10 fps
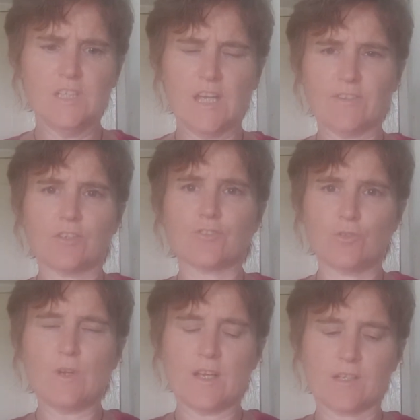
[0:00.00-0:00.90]
And they got
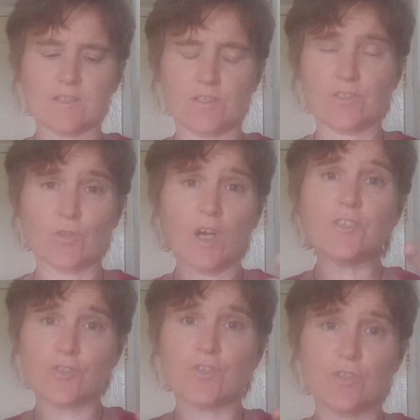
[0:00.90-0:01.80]
two handles on it. So I
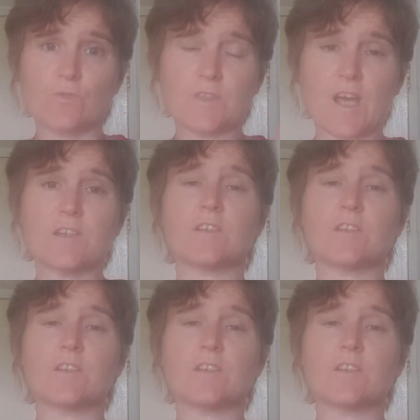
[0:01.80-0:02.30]
just used that